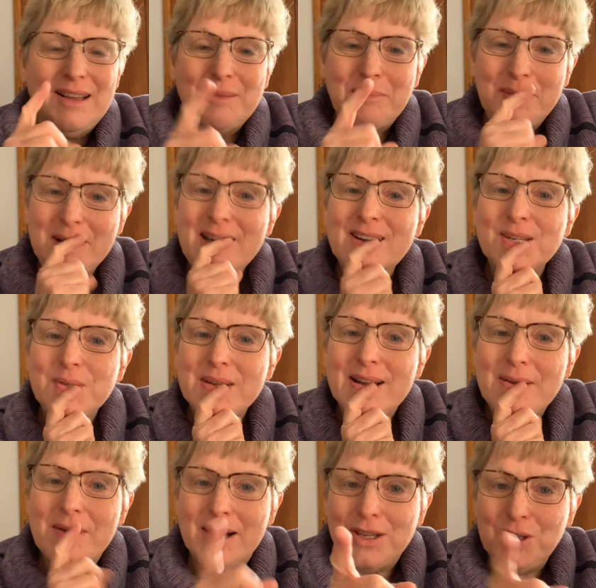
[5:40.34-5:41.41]
But here's what I
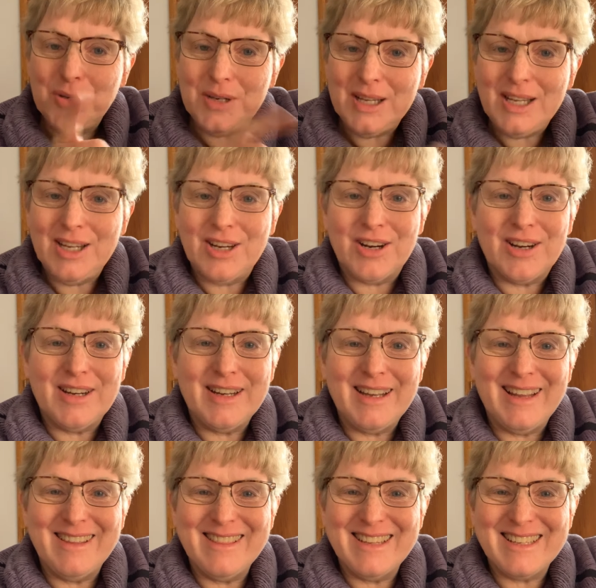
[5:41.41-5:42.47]
want you to hear
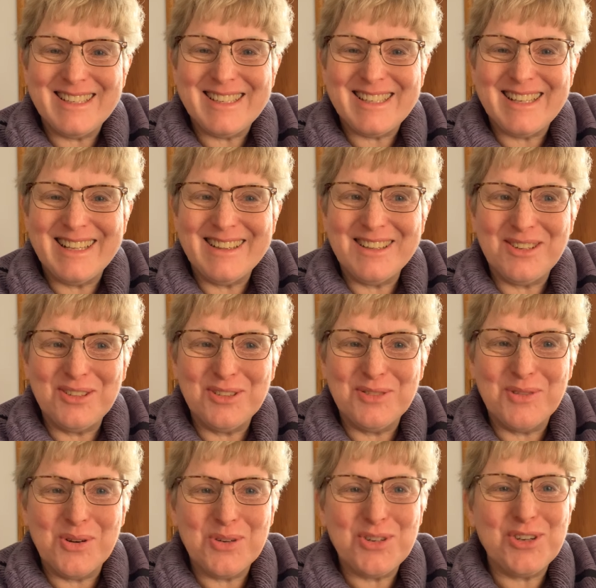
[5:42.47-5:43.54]
in this little
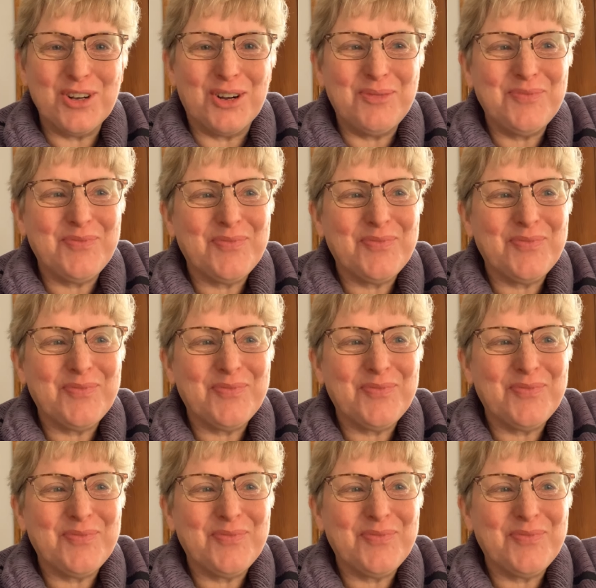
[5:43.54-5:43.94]
devotional.